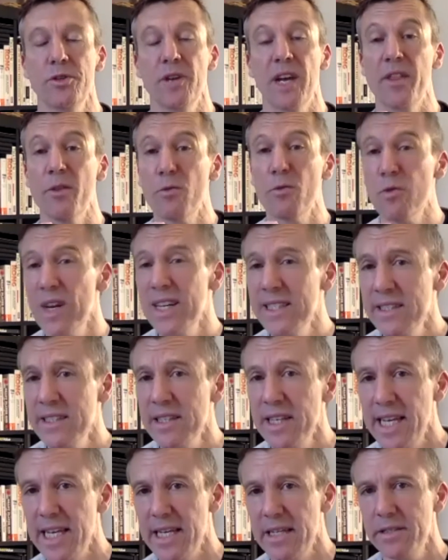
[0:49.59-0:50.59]
And the reason
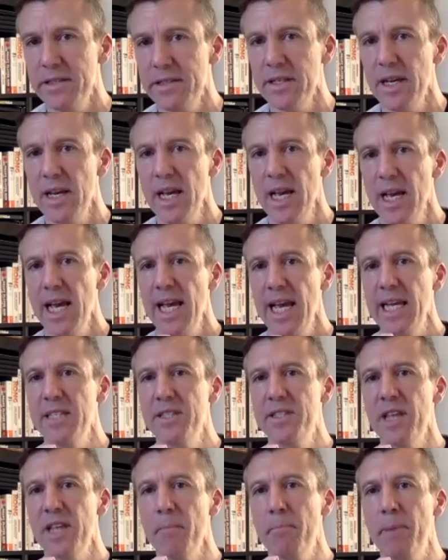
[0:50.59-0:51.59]
is, is
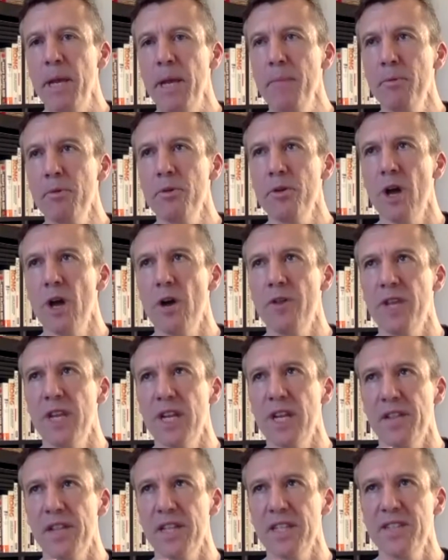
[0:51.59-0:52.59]
that people know that
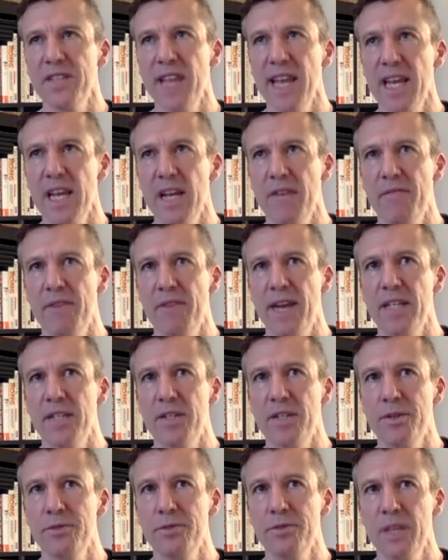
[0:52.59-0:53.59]
unless they innovate,
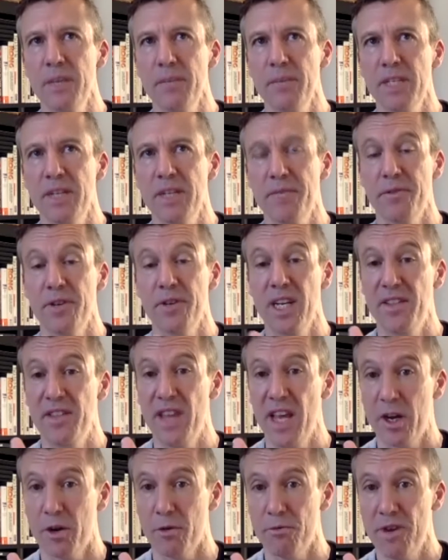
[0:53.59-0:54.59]
do something different in their
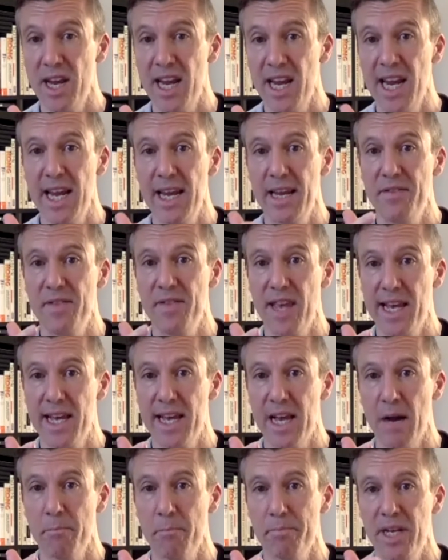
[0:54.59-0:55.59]
career, in their
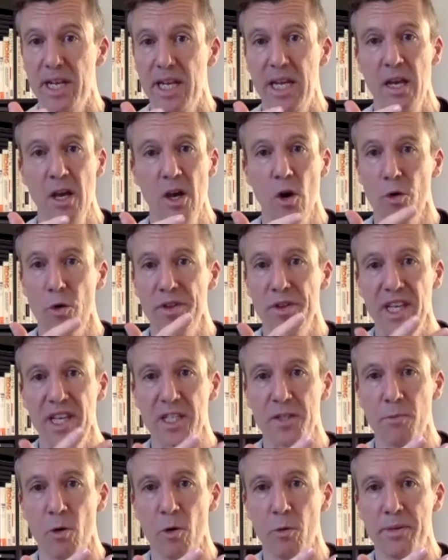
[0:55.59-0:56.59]
company, or in their
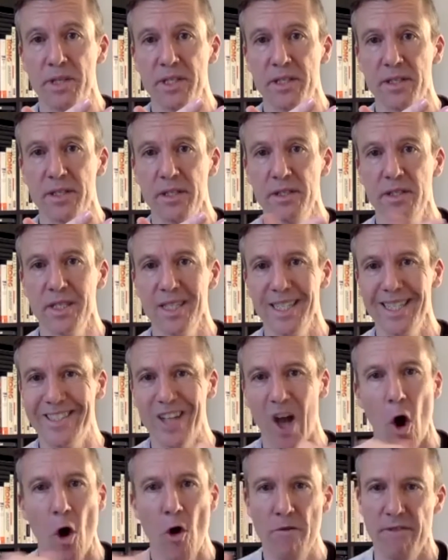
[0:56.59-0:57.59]
small business, it's
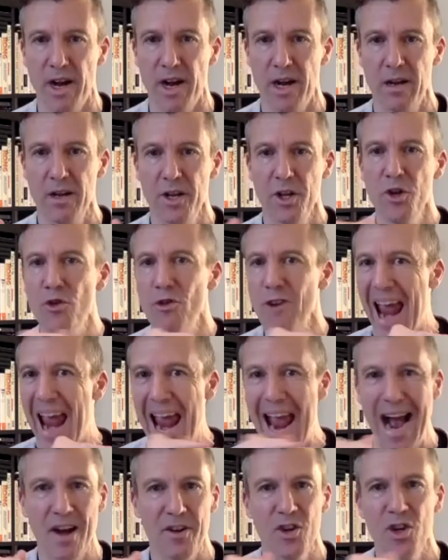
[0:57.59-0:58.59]
over. You're
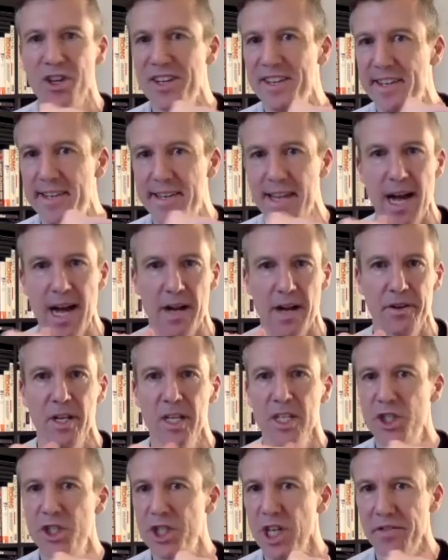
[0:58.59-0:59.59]
out. You're done.
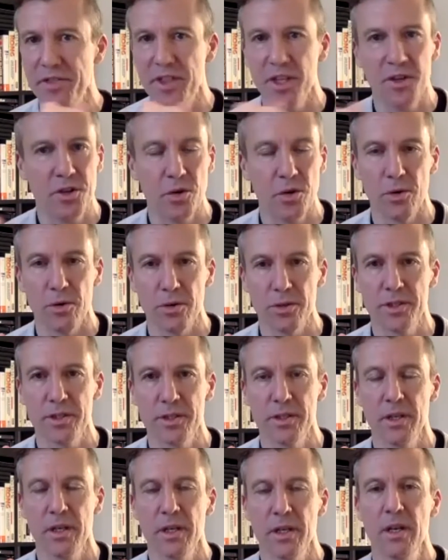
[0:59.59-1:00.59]
Shut the
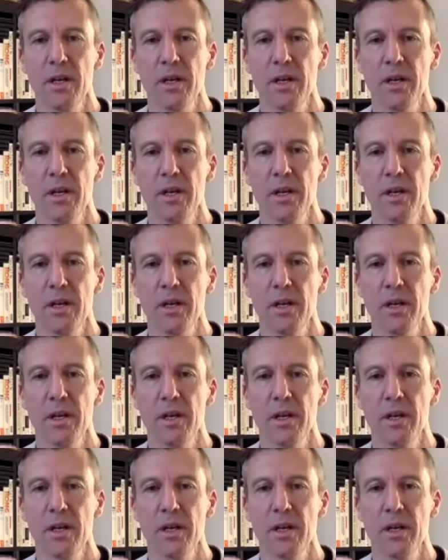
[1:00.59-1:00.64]
doors.